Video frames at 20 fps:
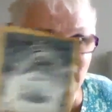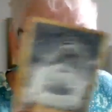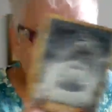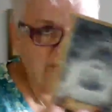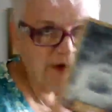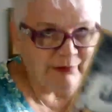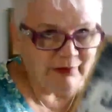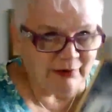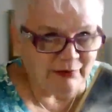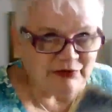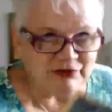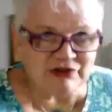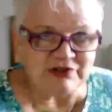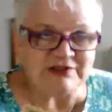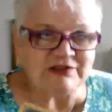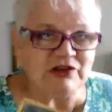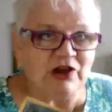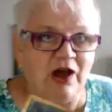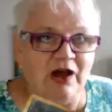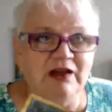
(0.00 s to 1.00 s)
what we were
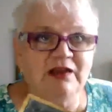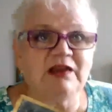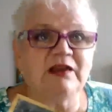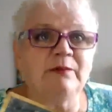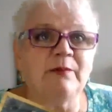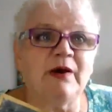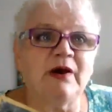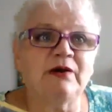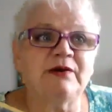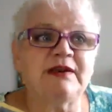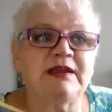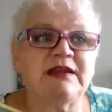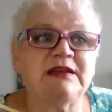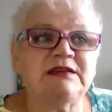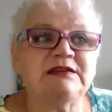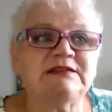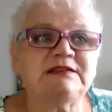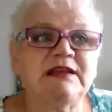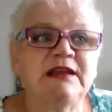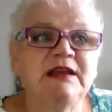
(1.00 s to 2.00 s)
just talking about
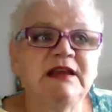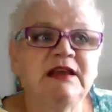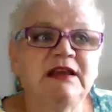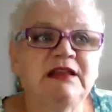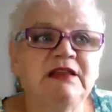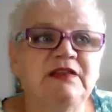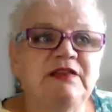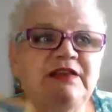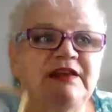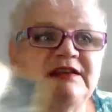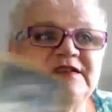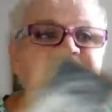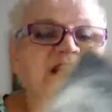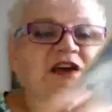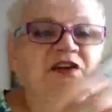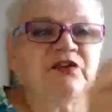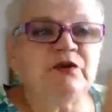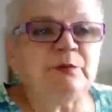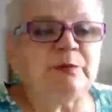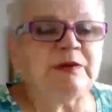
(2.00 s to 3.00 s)
is these
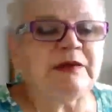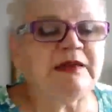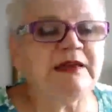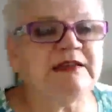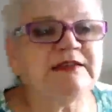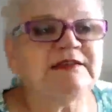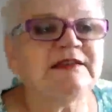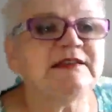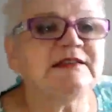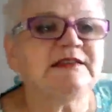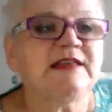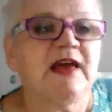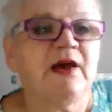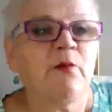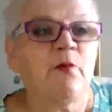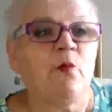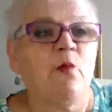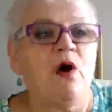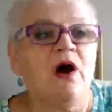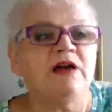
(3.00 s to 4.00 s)
other places
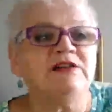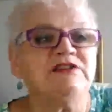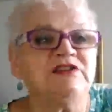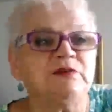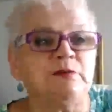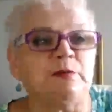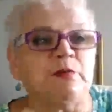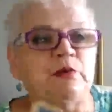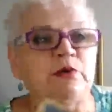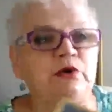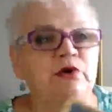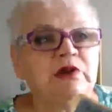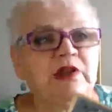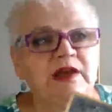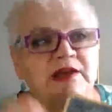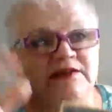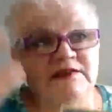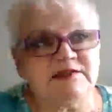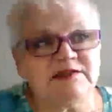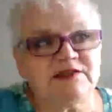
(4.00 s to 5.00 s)
that want to pull
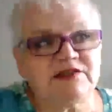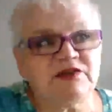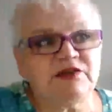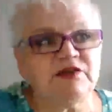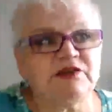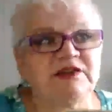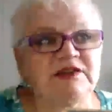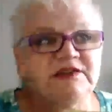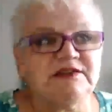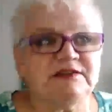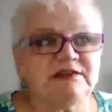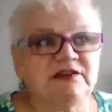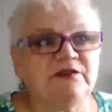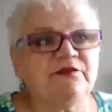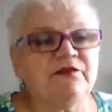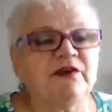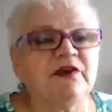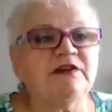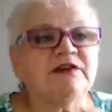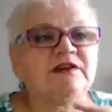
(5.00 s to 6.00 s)
us to these
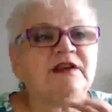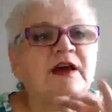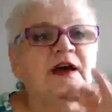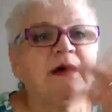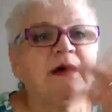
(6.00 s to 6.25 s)
different